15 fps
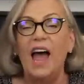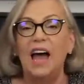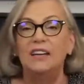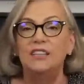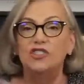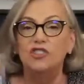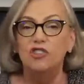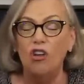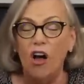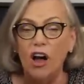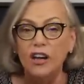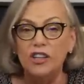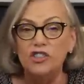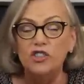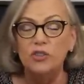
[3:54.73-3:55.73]
And as
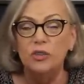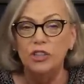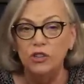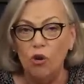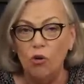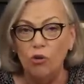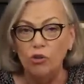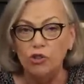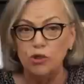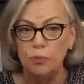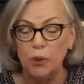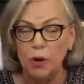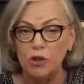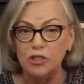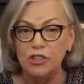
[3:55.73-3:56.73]
long as you can hold your
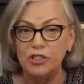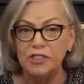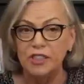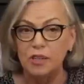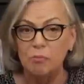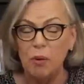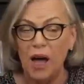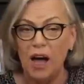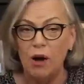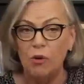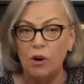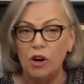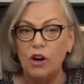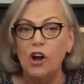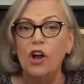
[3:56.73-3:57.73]
purchasing
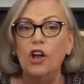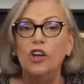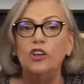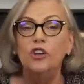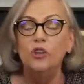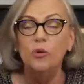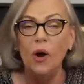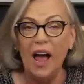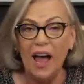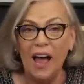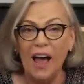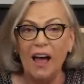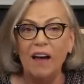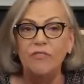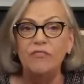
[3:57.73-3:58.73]
power, you
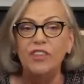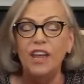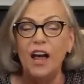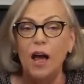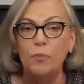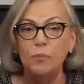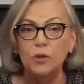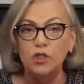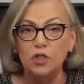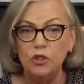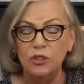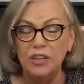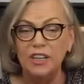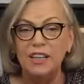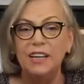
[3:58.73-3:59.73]
have the
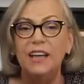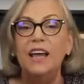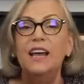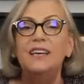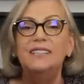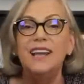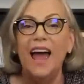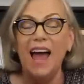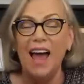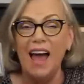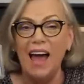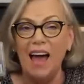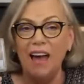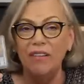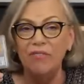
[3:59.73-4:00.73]
opportunity to
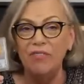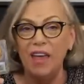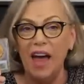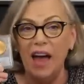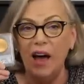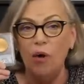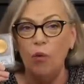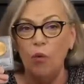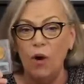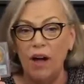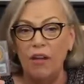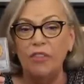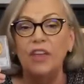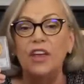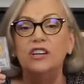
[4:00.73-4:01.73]
have that
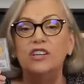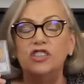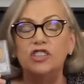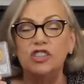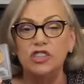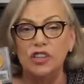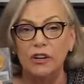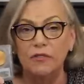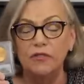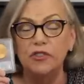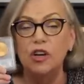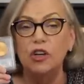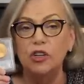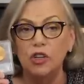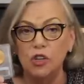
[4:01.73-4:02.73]
wealth
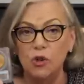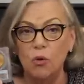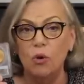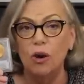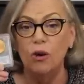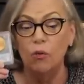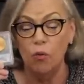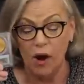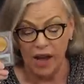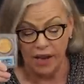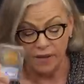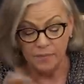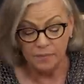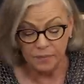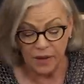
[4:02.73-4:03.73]
shift your
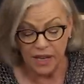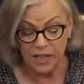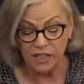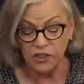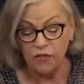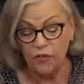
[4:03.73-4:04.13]
way. And as